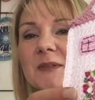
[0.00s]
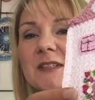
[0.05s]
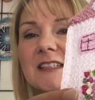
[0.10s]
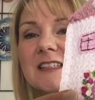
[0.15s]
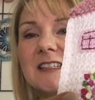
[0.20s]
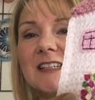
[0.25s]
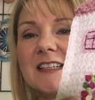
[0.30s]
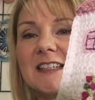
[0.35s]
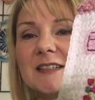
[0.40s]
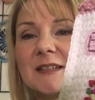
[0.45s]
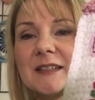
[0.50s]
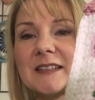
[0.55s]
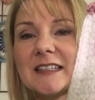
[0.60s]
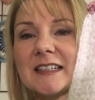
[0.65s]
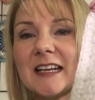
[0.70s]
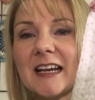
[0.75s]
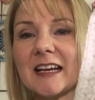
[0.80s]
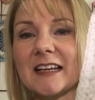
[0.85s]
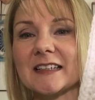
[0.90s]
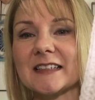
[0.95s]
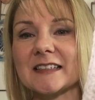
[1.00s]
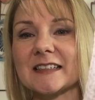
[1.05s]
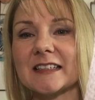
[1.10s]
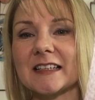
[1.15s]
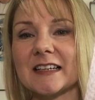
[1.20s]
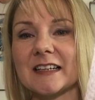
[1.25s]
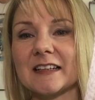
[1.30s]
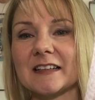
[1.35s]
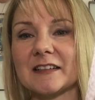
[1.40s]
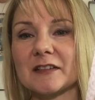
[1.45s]
one's nice because it has
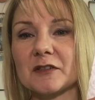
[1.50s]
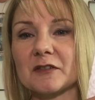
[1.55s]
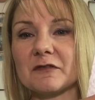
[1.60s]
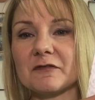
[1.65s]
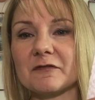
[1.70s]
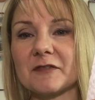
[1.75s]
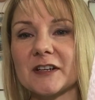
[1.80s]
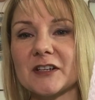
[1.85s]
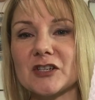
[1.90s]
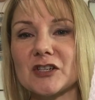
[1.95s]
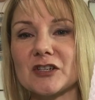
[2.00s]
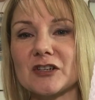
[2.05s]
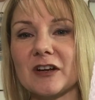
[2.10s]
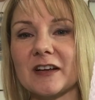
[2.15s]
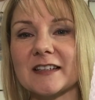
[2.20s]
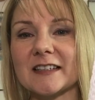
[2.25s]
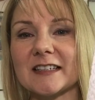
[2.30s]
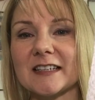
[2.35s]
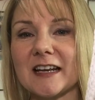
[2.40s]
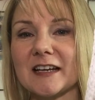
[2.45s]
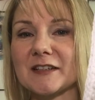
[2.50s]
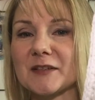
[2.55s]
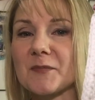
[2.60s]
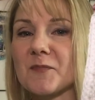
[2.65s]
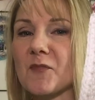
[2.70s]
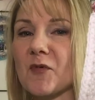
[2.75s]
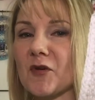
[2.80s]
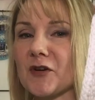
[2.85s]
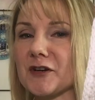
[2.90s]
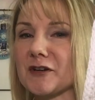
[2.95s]
little French knots, it has
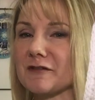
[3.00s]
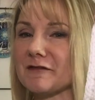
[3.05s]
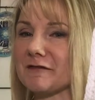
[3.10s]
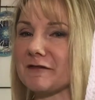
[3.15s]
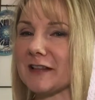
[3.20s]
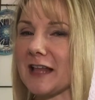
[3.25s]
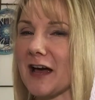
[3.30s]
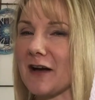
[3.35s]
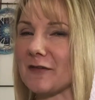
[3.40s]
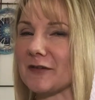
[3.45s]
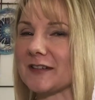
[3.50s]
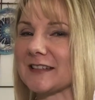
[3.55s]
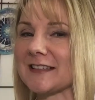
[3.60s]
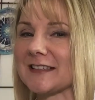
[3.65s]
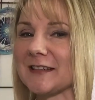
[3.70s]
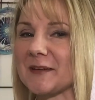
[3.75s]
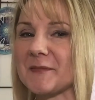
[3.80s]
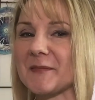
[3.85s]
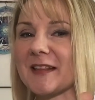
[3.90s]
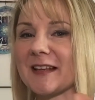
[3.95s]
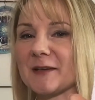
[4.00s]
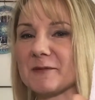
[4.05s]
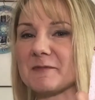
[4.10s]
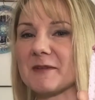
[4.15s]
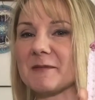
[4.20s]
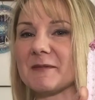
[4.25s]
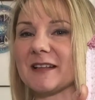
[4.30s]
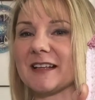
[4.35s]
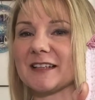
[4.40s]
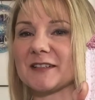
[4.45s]
embroidered flowers, and I'm thinking
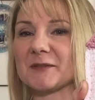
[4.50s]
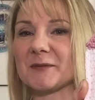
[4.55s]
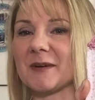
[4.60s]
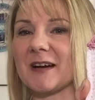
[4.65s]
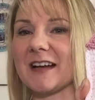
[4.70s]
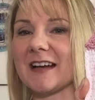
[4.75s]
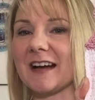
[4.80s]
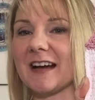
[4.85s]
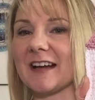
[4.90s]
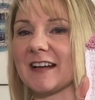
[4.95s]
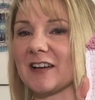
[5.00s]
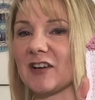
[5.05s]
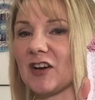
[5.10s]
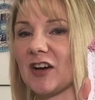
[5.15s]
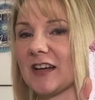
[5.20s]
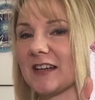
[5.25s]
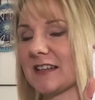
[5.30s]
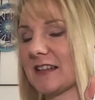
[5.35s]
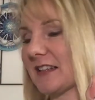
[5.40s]
maybe that's why I got